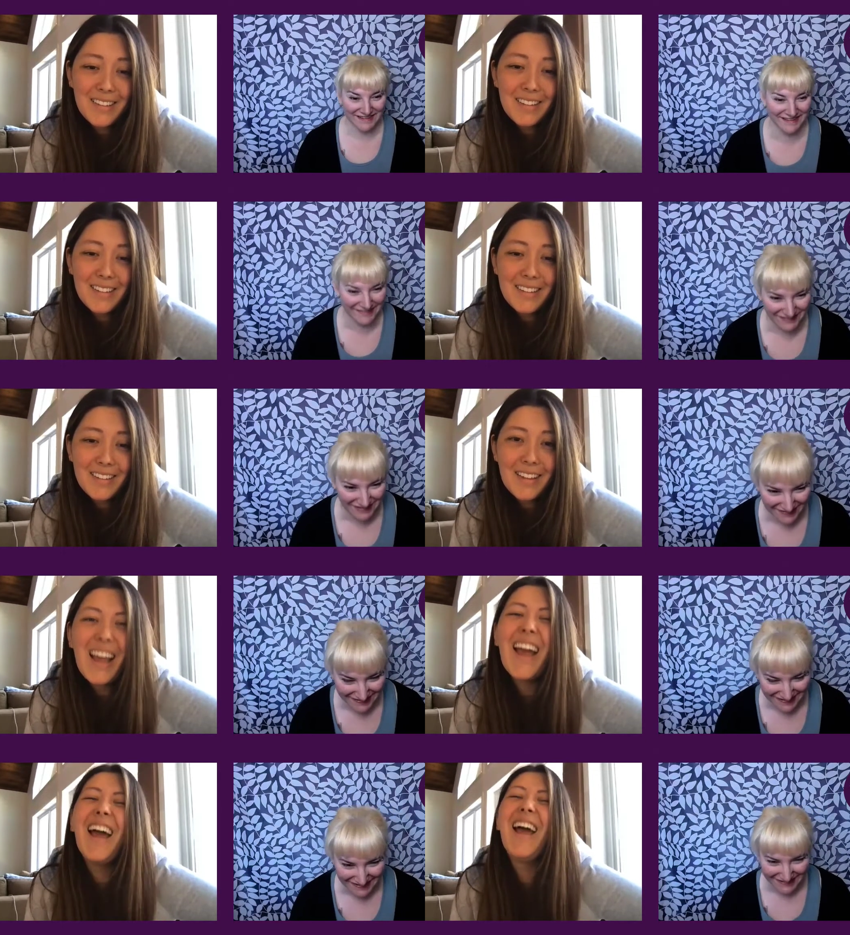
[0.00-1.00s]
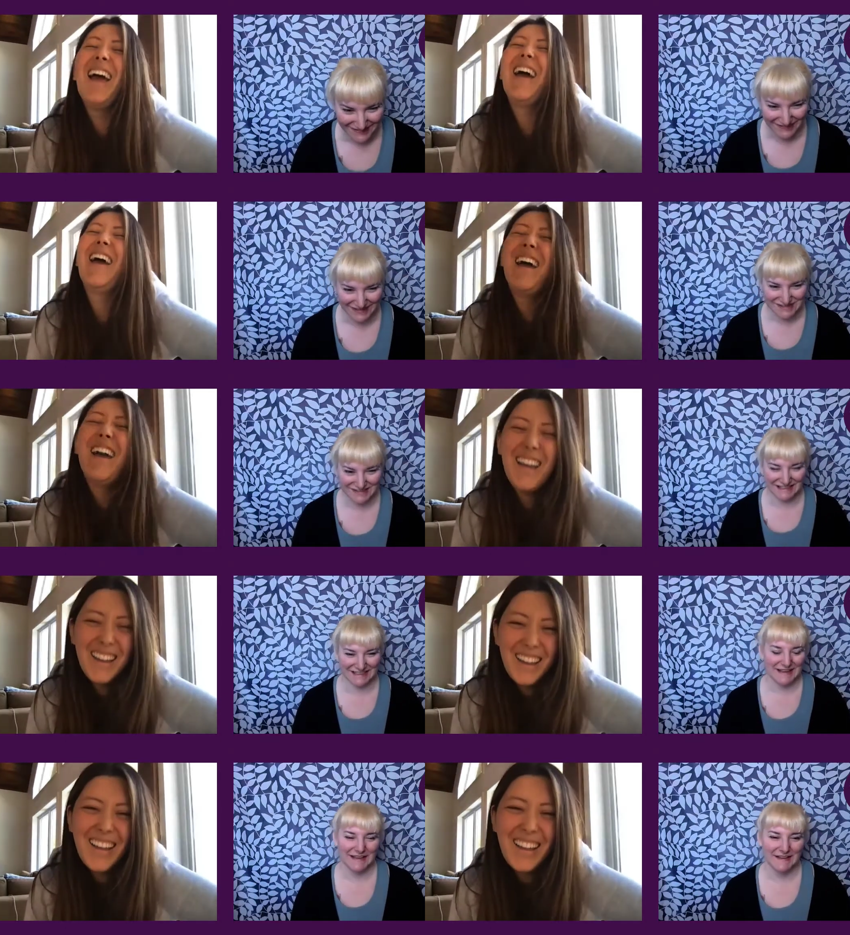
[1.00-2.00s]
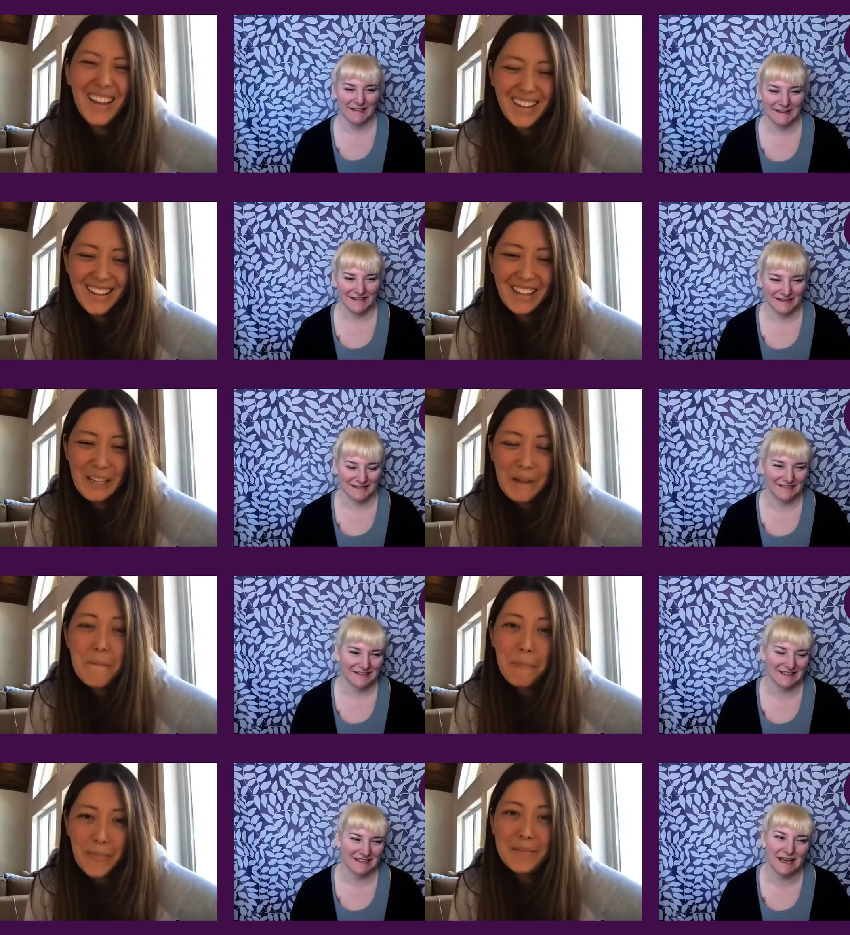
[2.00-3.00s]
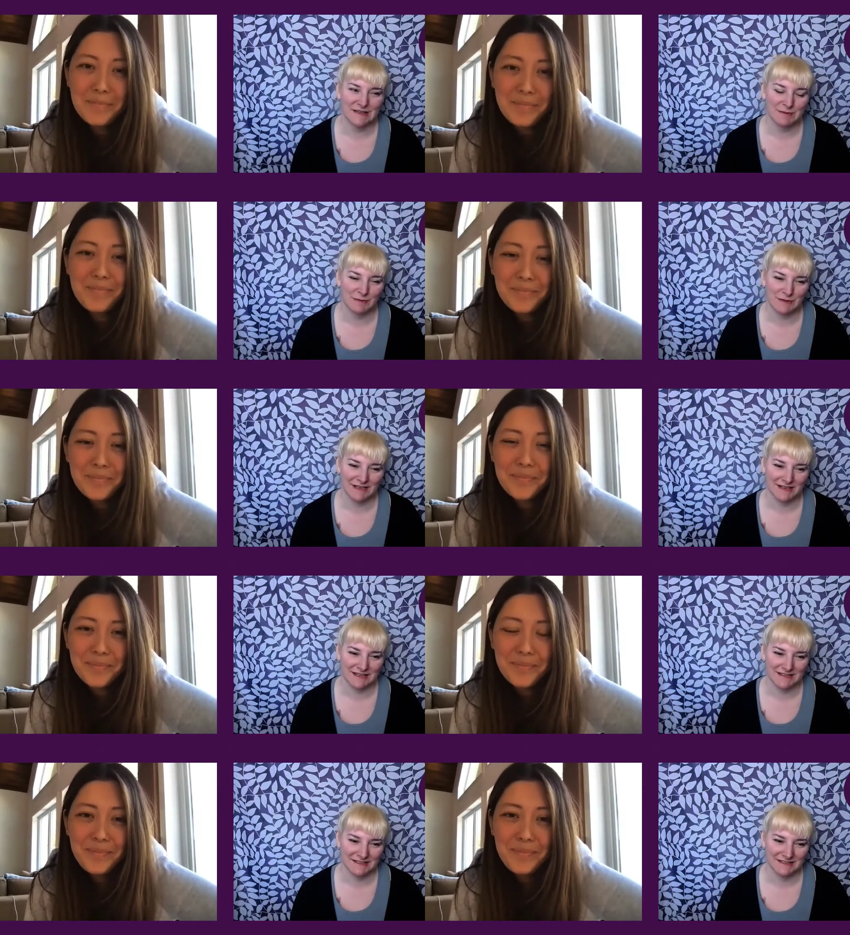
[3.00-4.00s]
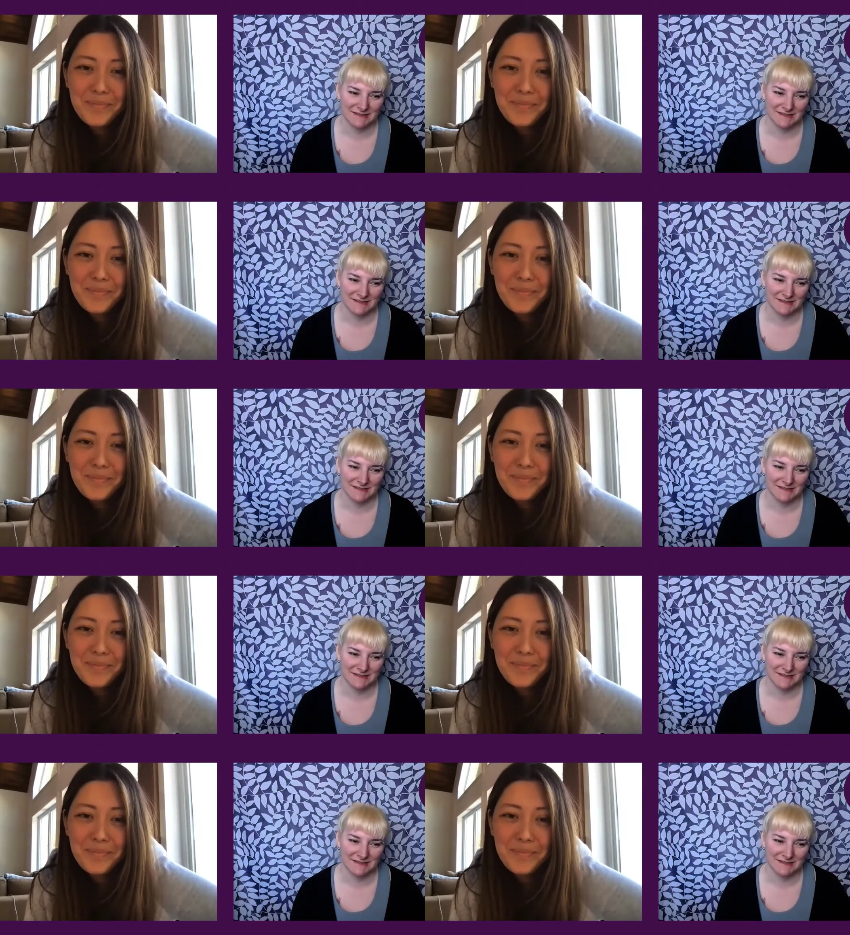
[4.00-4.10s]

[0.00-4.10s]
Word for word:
Speaker 1: we're all gonna get there eventually you know, it, it has been really nice,